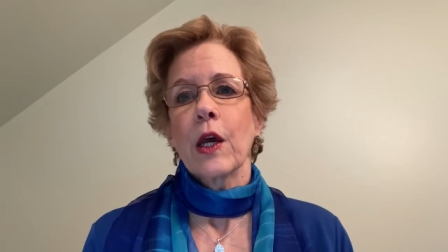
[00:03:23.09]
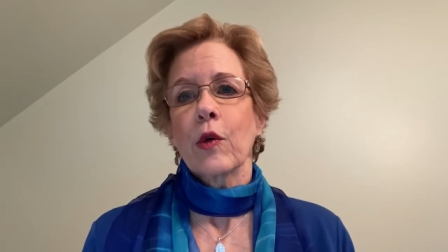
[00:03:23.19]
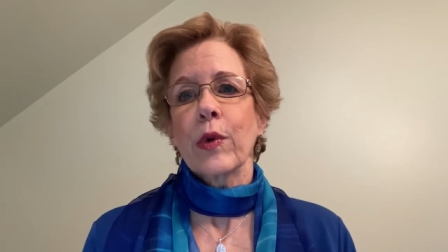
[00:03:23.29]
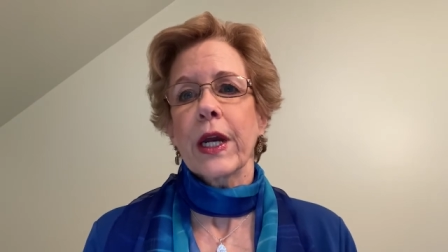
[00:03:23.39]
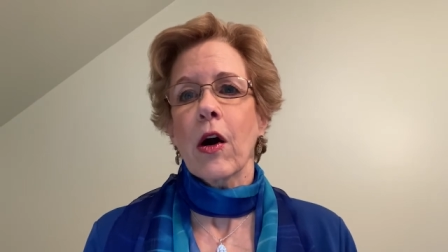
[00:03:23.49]

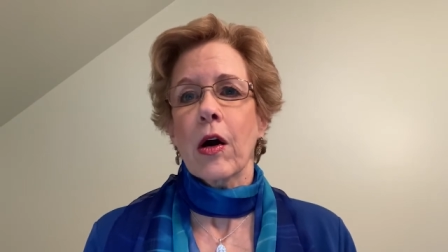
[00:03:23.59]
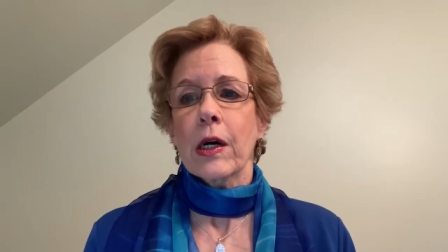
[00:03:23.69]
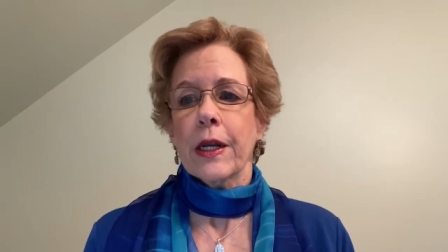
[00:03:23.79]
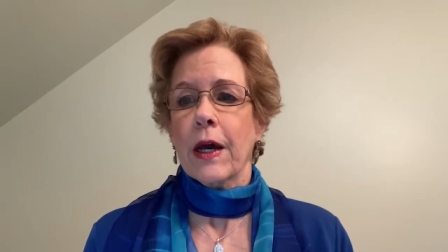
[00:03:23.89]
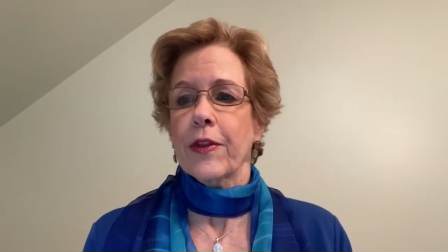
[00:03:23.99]

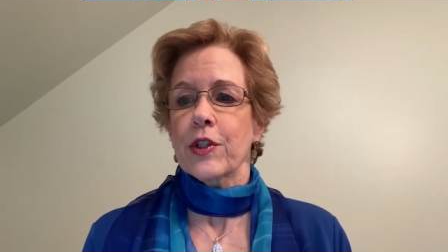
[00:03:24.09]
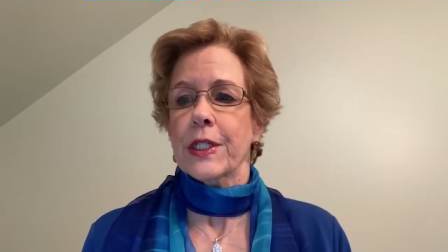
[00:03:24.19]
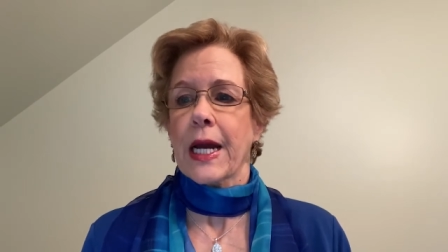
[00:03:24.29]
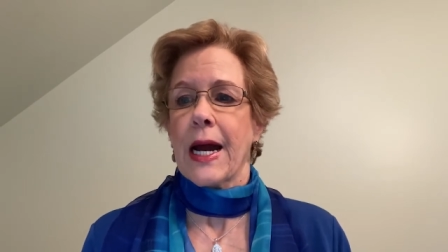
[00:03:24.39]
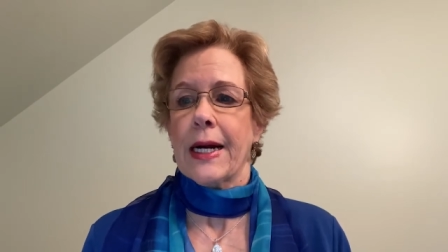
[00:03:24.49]
Regard others
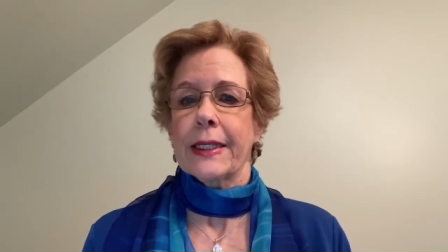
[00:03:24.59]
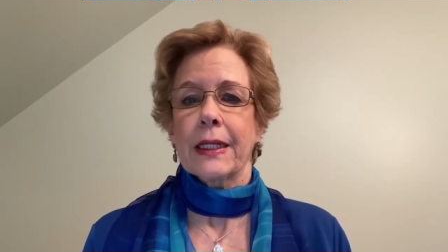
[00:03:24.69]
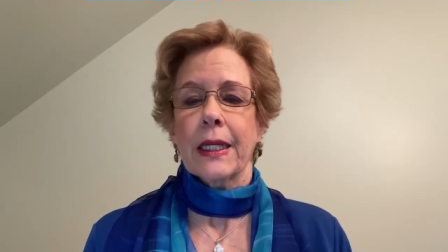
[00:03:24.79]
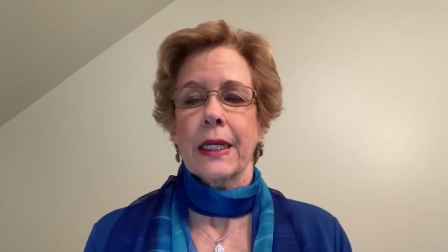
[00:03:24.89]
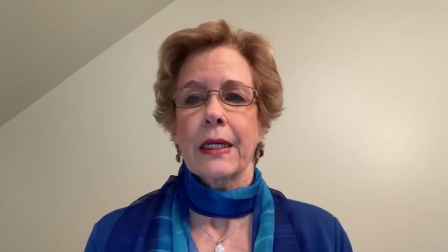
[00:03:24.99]

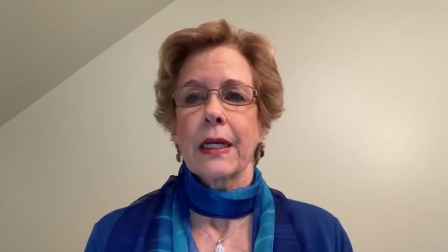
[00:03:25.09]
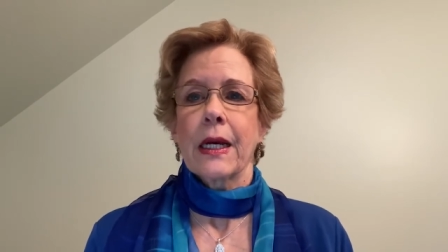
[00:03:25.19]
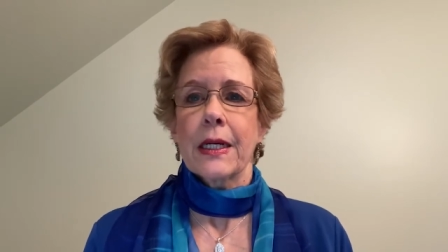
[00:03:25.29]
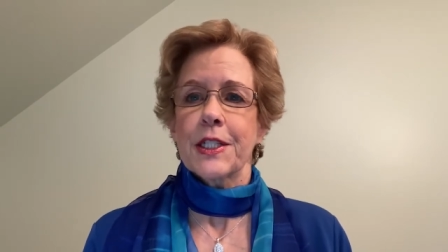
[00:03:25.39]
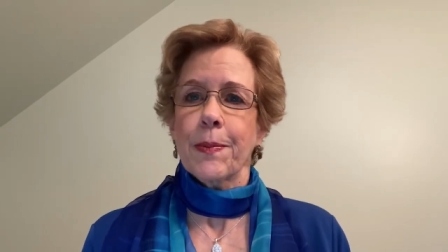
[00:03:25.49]
kindly,
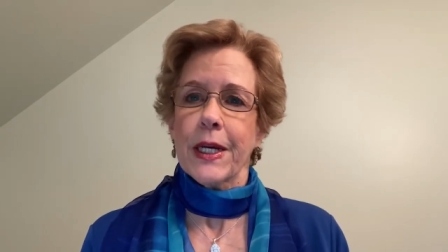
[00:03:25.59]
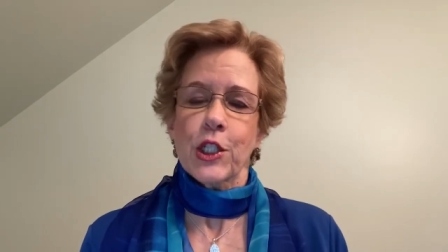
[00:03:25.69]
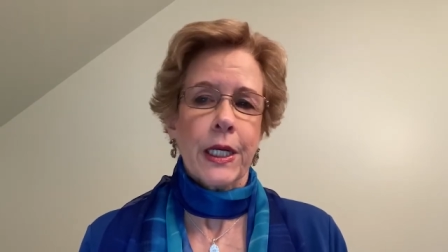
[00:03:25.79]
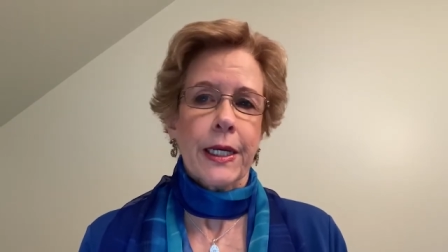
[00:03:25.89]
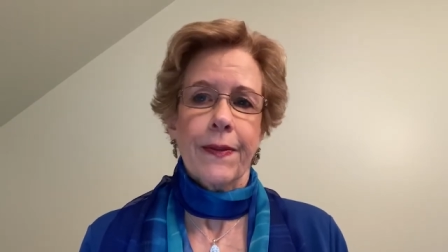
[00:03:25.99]

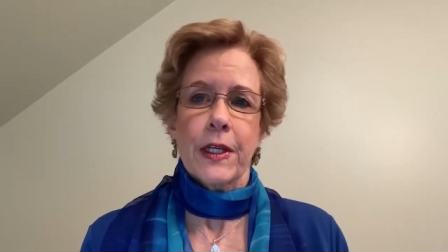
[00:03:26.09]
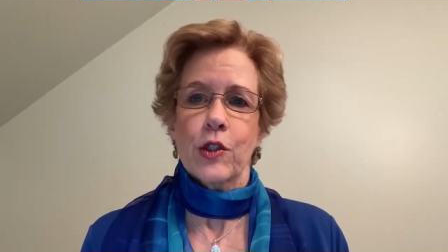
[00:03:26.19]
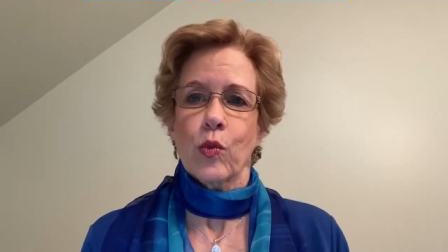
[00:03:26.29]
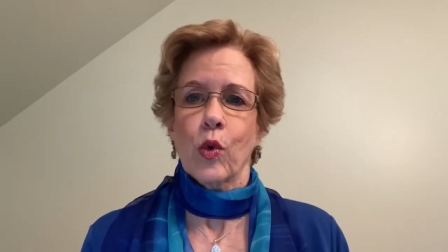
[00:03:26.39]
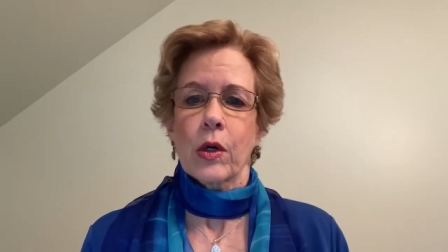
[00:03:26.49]
especially in
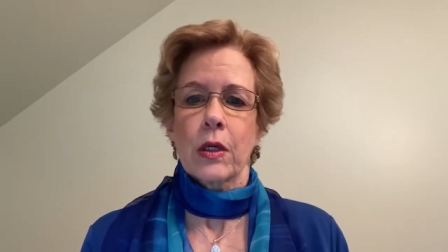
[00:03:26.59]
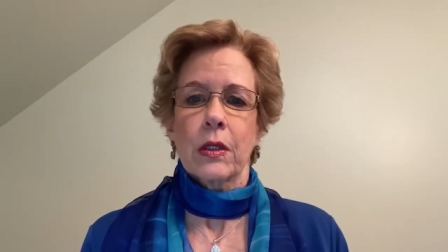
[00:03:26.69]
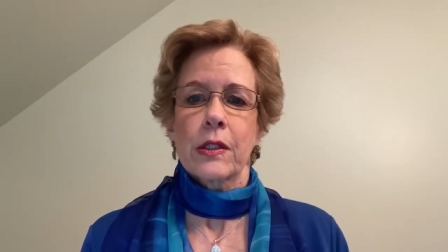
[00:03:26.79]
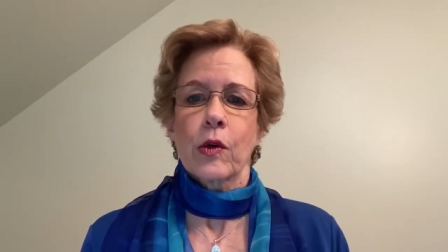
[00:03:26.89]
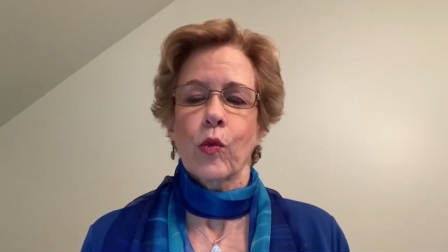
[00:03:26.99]
this
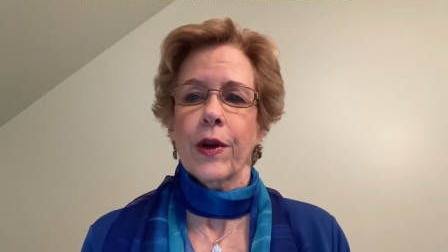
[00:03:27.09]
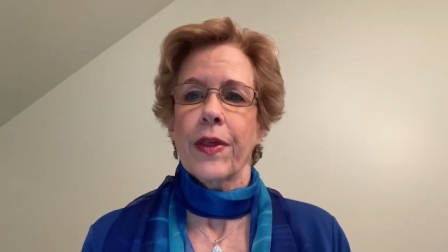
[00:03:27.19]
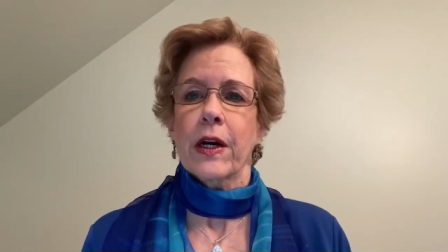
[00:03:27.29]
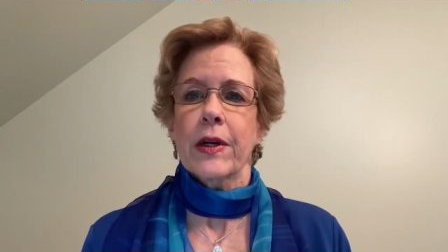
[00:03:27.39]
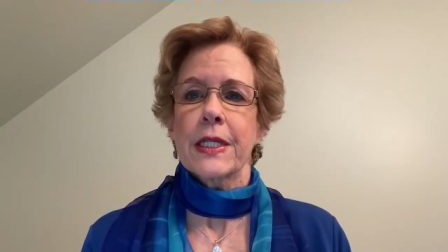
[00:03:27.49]
world where
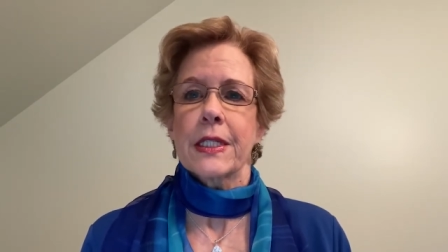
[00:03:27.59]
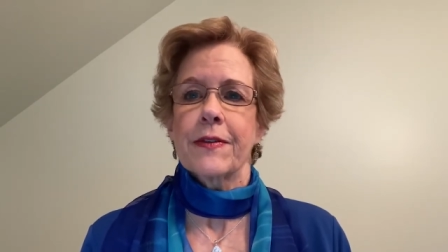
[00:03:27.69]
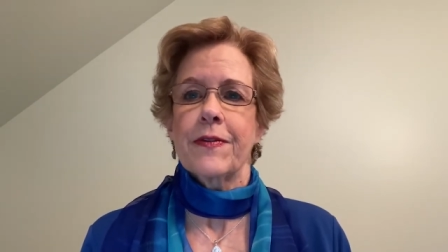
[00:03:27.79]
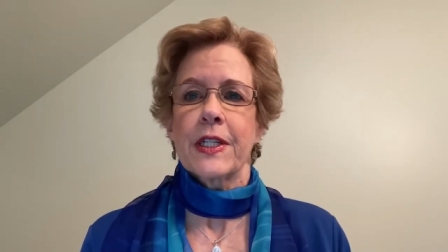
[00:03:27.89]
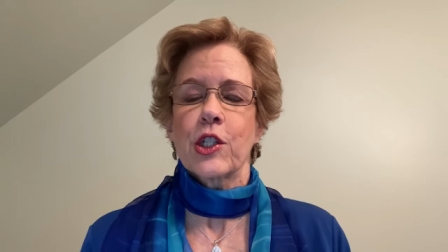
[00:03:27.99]
there is
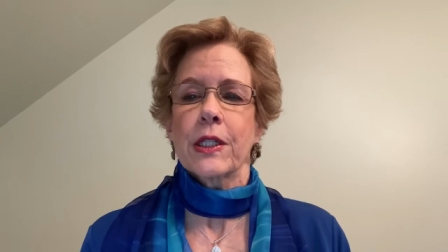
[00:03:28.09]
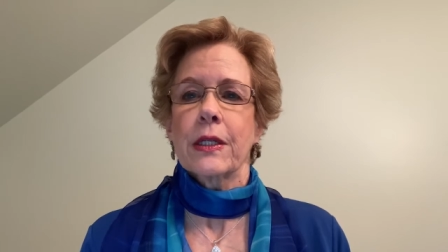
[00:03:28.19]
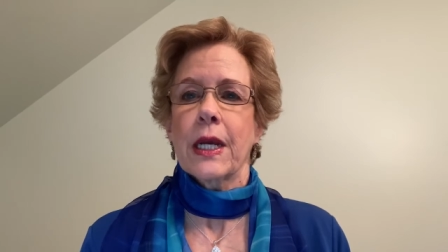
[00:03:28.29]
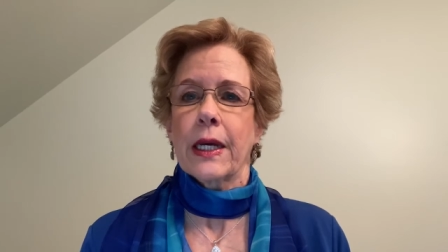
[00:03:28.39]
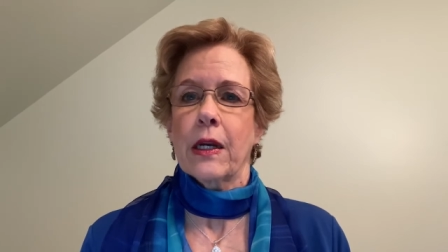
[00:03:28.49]

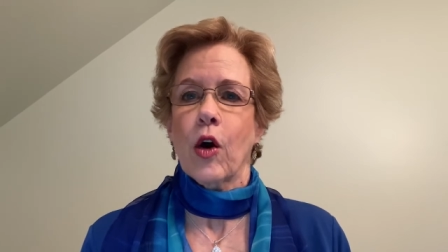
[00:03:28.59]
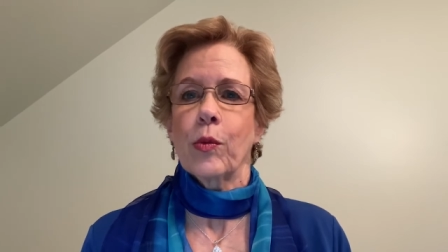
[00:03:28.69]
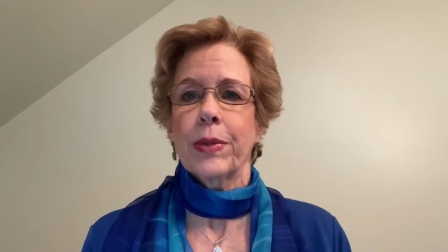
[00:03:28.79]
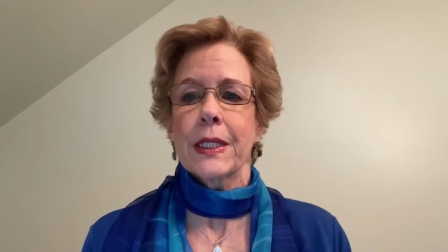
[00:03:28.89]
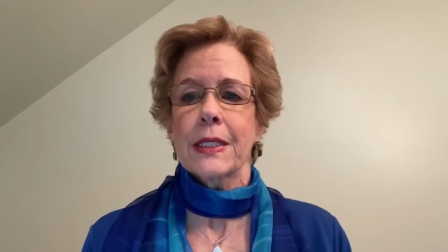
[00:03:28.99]
division and
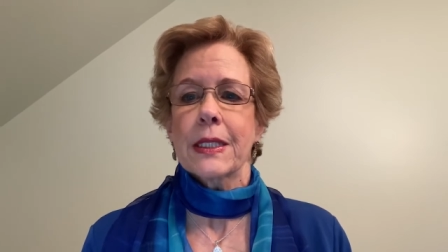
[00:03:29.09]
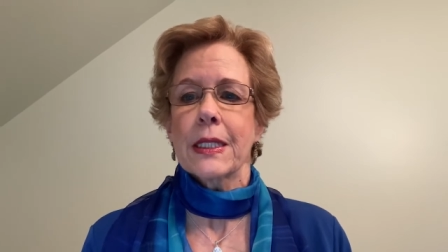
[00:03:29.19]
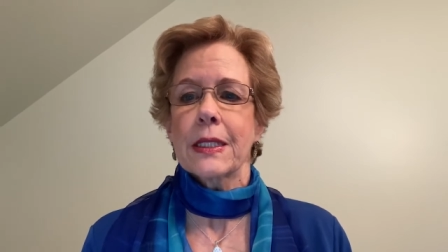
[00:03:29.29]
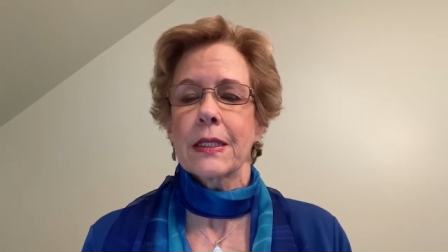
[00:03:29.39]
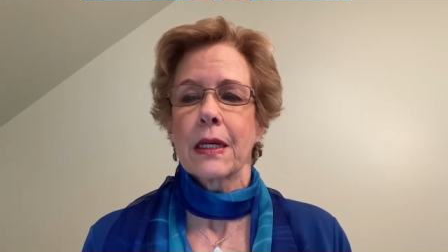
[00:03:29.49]

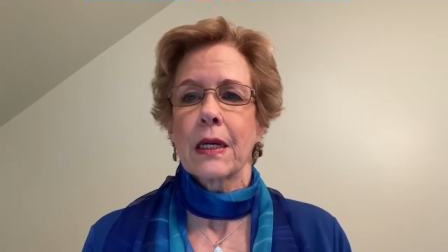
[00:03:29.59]
hopelessness.